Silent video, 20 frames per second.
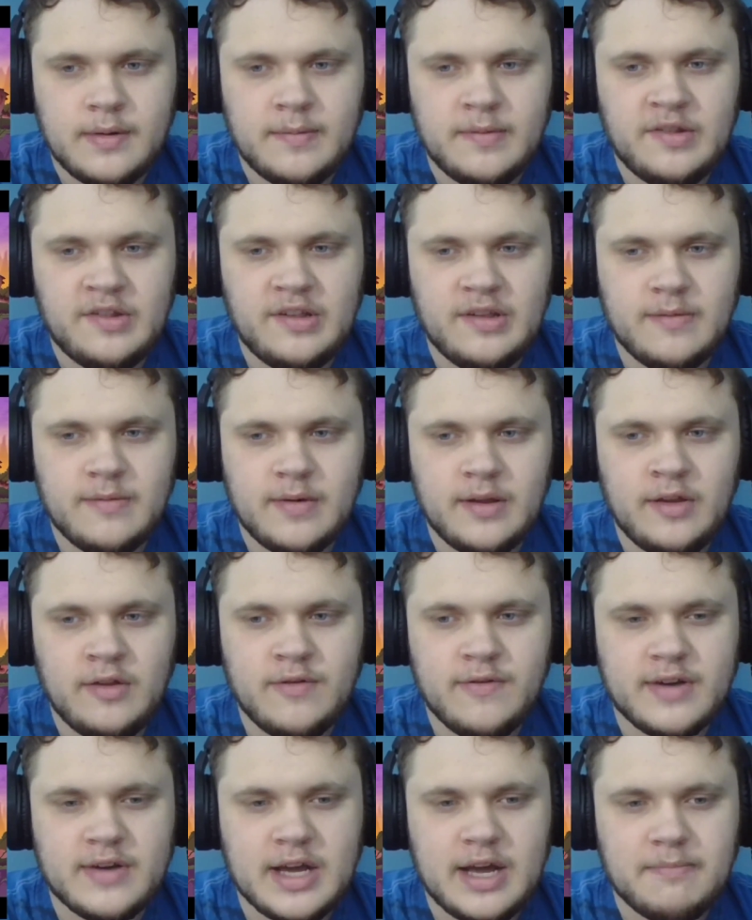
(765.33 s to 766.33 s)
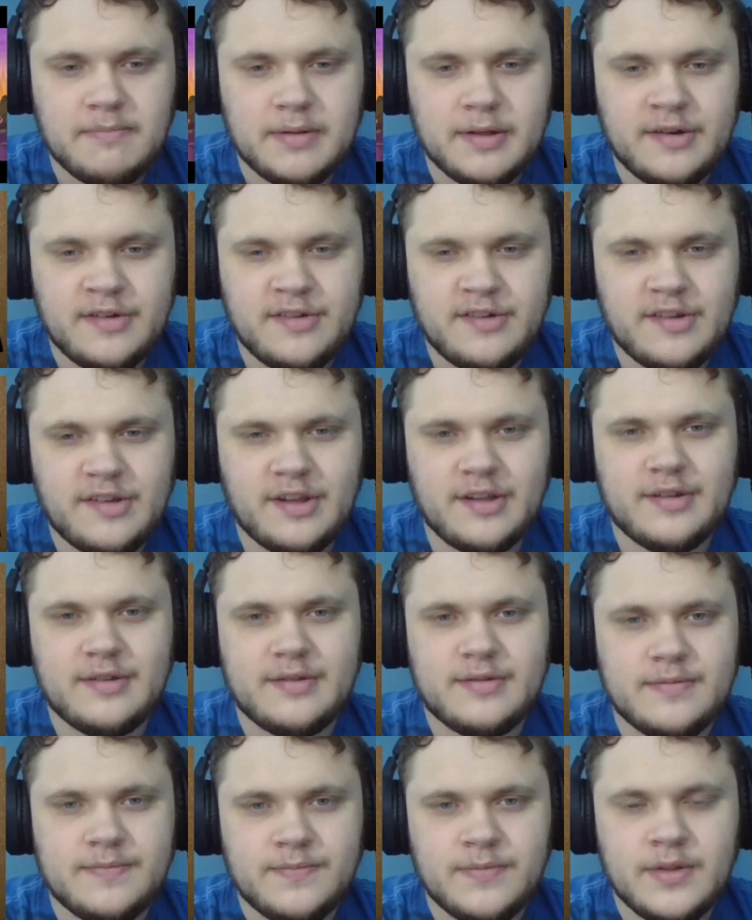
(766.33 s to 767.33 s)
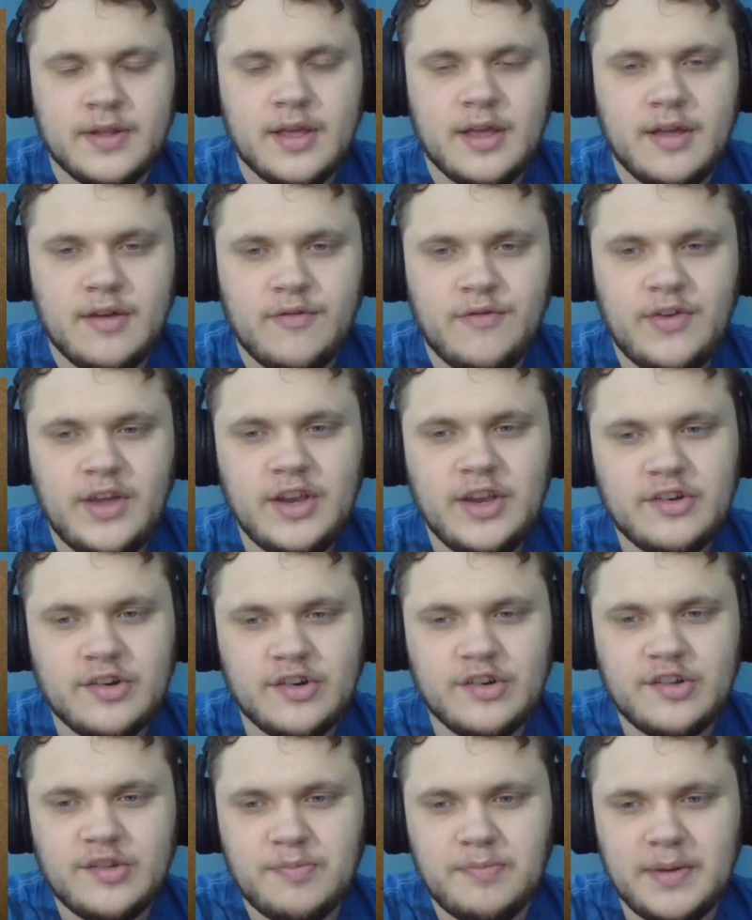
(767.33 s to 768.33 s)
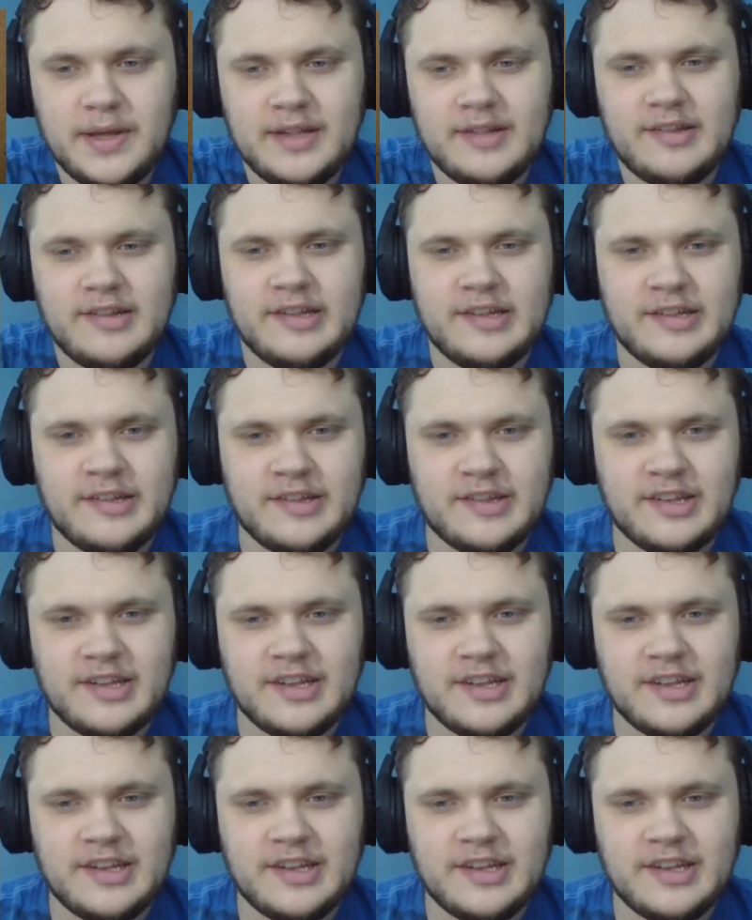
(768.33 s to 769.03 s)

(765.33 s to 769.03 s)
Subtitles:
See what you've accomplished. Featured species.